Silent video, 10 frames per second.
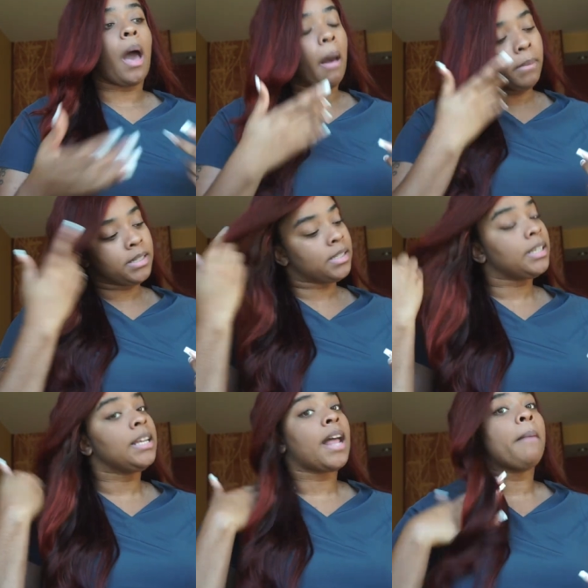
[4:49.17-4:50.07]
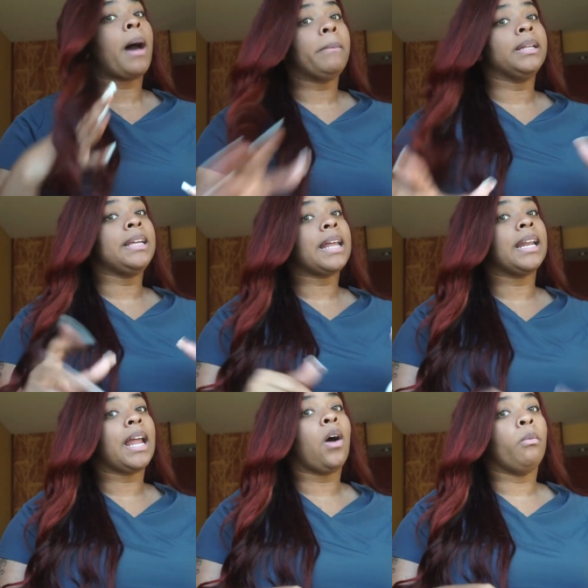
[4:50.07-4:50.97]
going to just leave that. I'm going to leave that
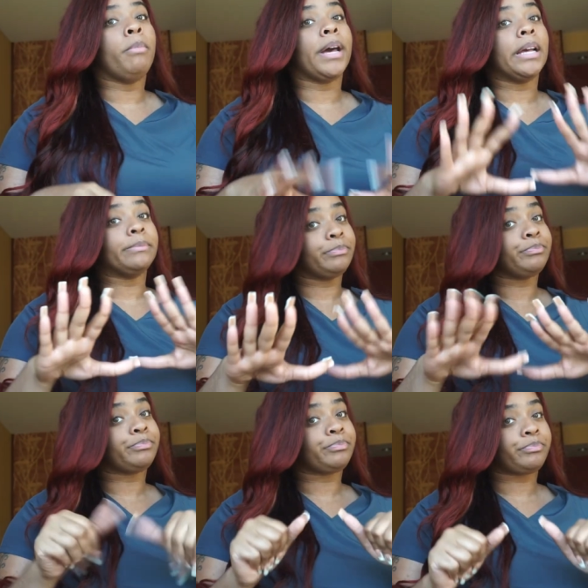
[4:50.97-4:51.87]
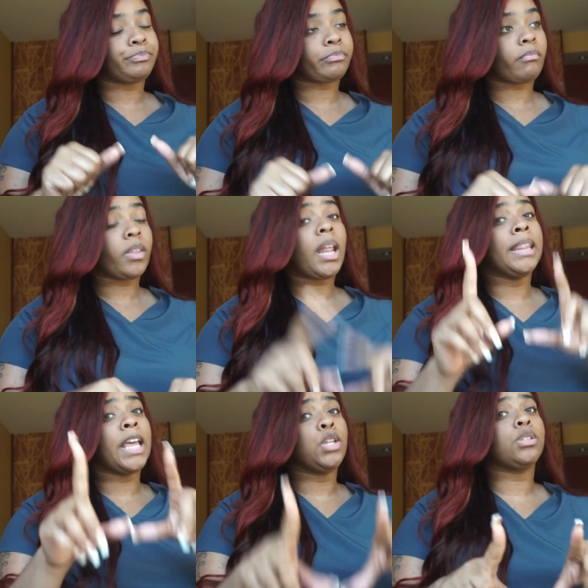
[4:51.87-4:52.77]
alone. But
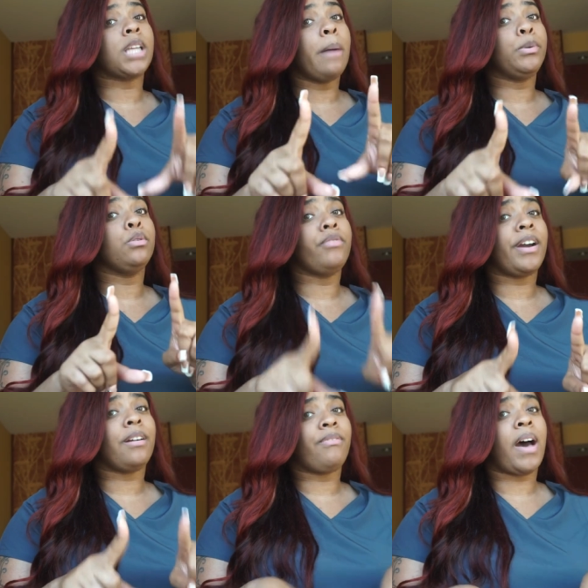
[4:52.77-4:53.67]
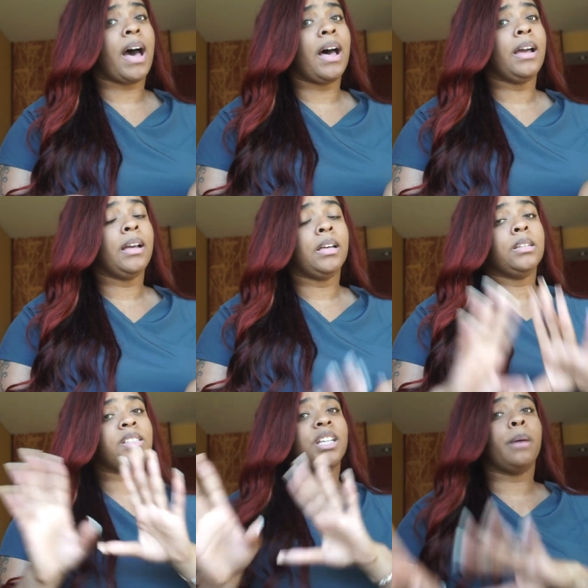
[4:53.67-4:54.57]
some do verify,
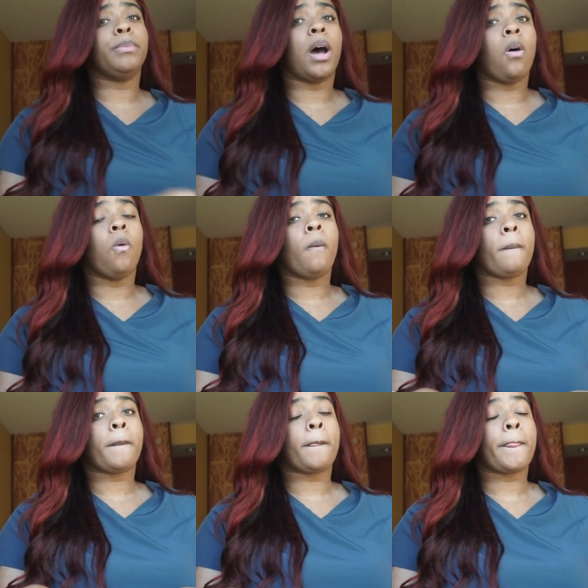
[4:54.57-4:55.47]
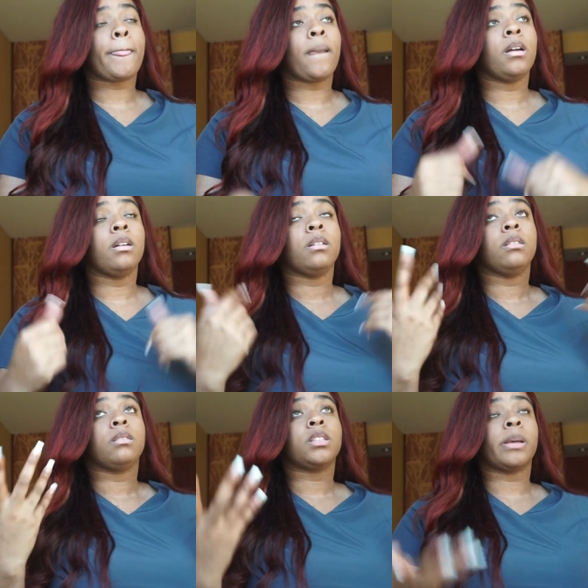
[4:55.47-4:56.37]
some don't.
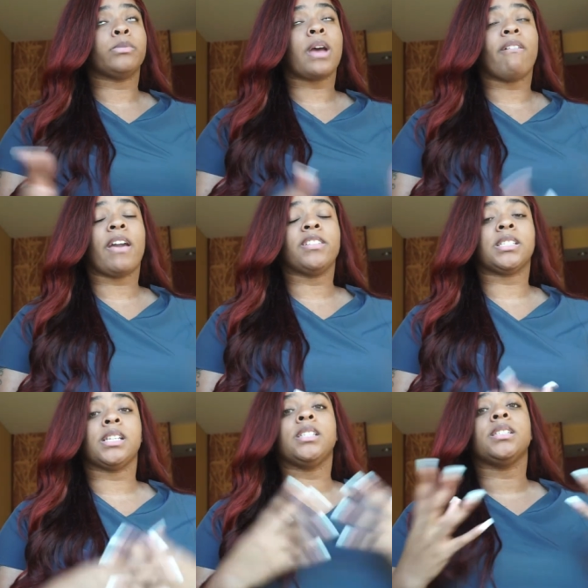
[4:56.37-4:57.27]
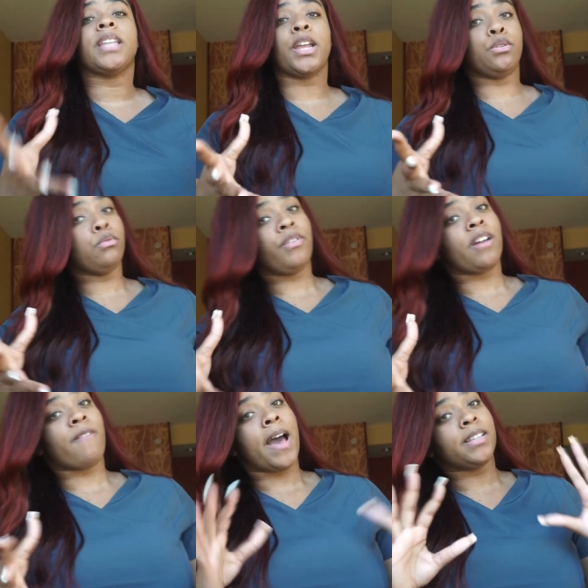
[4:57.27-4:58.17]
Some travel agencies, they do
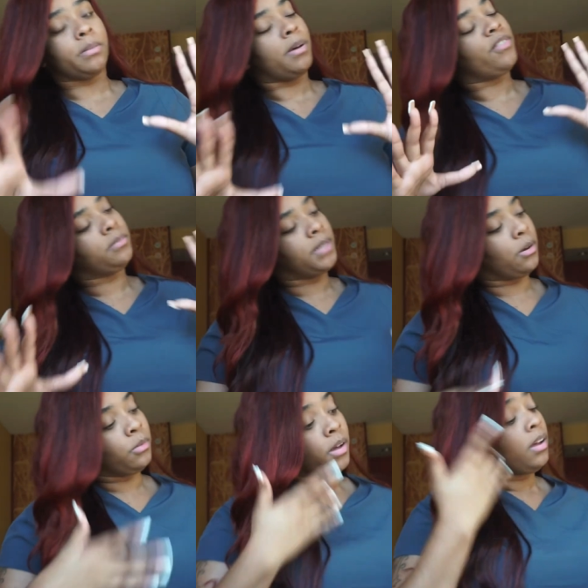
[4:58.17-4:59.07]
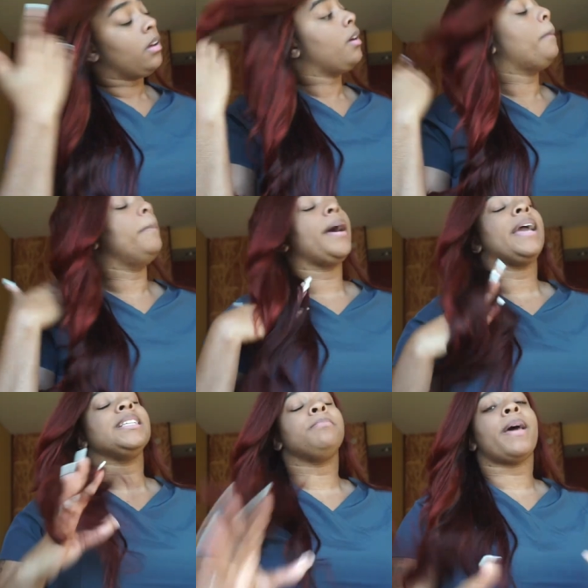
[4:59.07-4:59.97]
verify, some of them don't. But
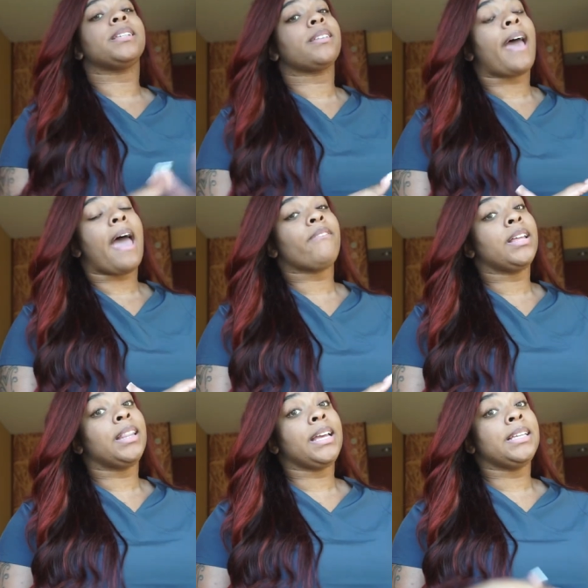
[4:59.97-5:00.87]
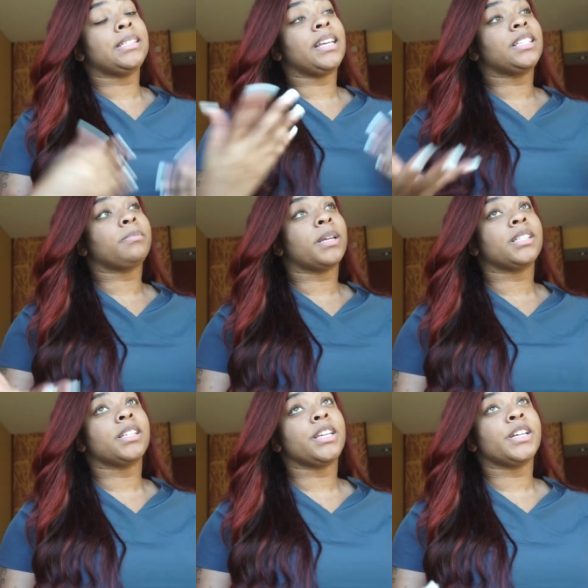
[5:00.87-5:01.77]
it's best to have at least 6
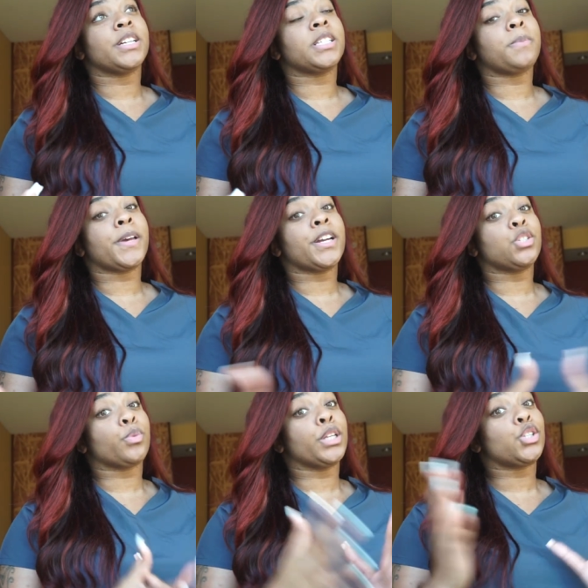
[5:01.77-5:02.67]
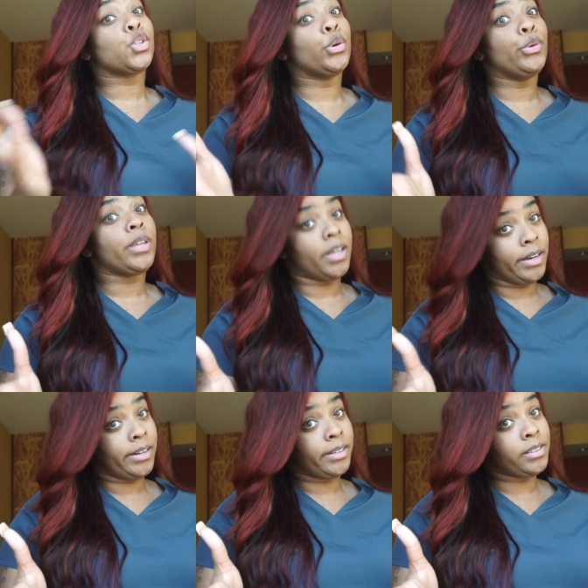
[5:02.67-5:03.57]
months to a year experience. Really, 2
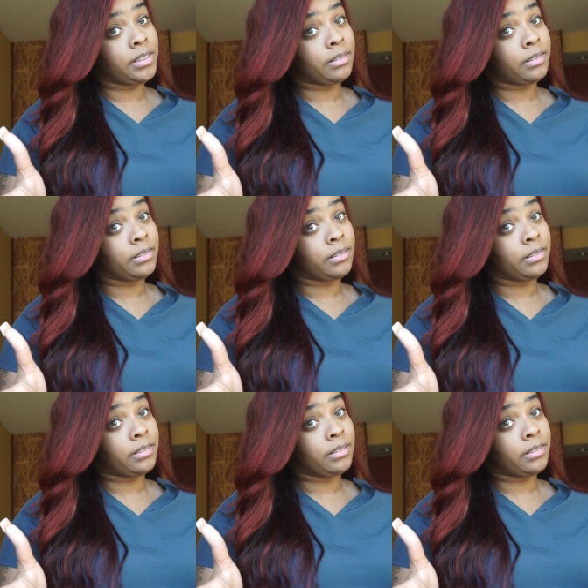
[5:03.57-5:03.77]
years